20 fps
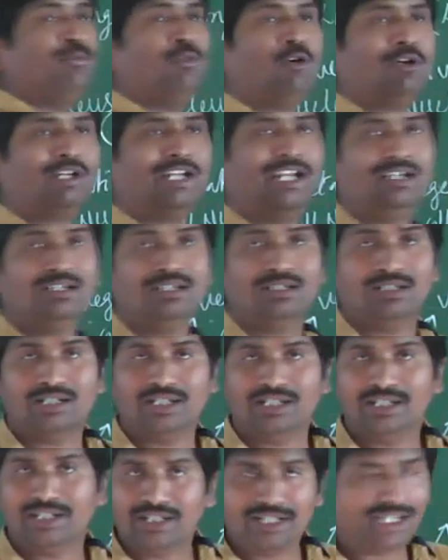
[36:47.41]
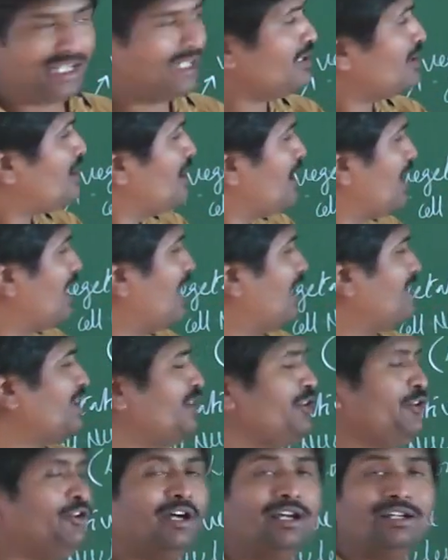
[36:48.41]
important here.
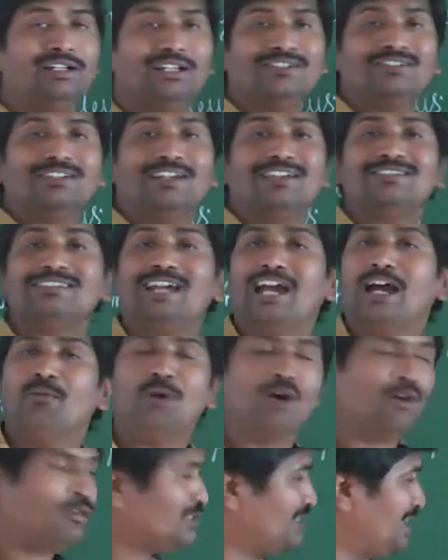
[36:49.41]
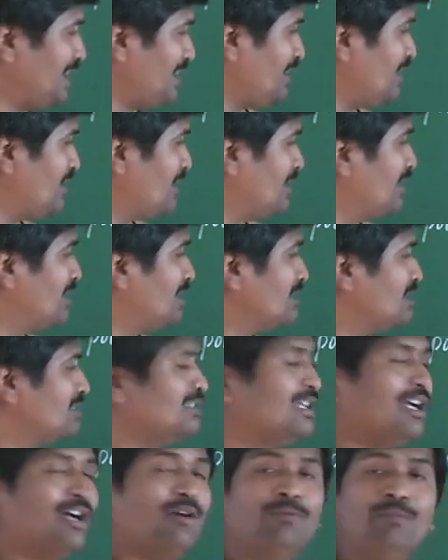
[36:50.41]
Already we have discussed about the
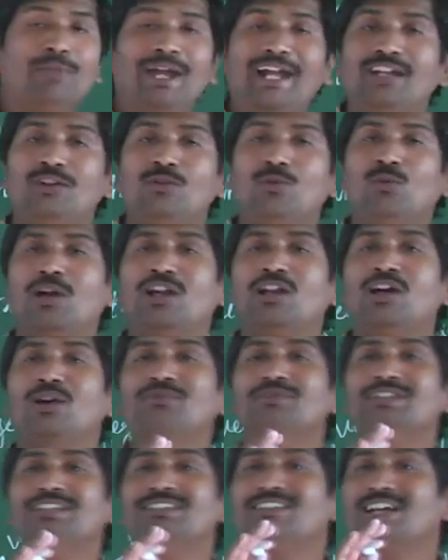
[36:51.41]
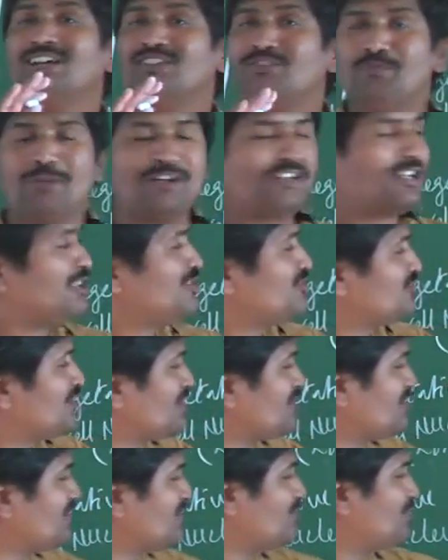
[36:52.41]
main one of the special
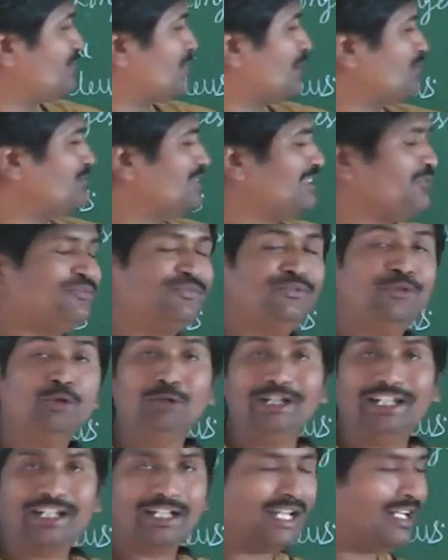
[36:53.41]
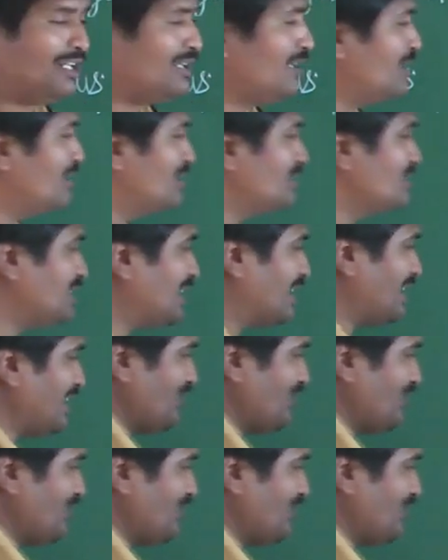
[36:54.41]
structures from the funicle, that